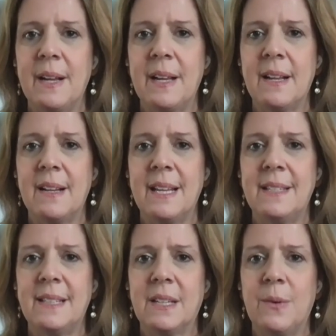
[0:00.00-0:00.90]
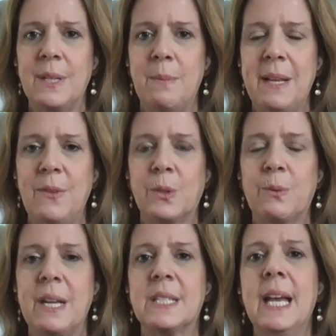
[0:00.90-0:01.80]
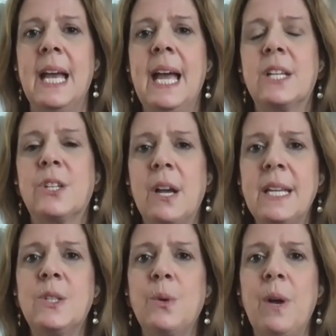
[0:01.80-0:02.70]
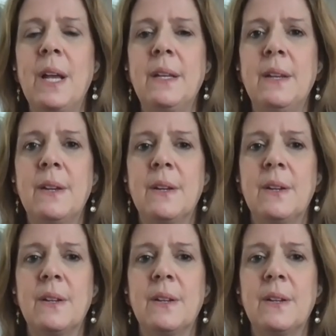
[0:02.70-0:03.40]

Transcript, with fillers: I, uh, uh, isn't going to be in this race. Former Chuck Senate is the one, right? Yeah.